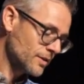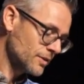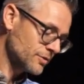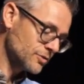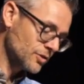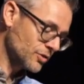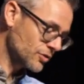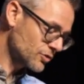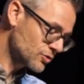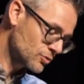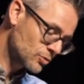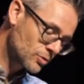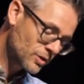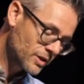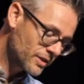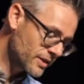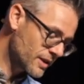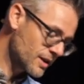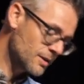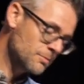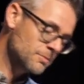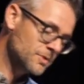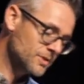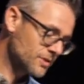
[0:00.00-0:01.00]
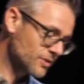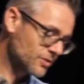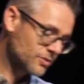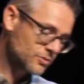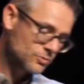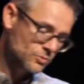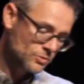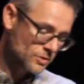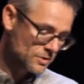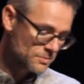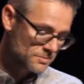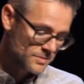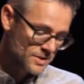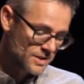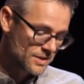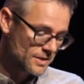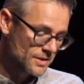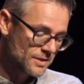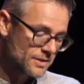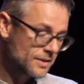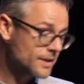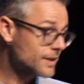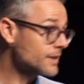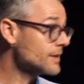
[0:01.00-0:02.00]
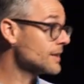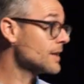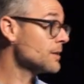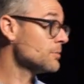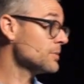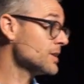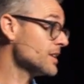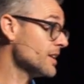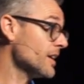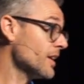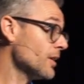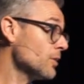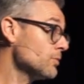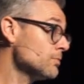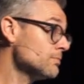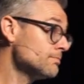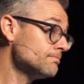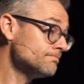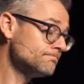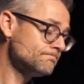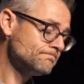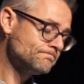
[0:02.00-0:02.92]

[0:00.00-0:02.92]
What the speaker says: destroy them and destroy me and let me down?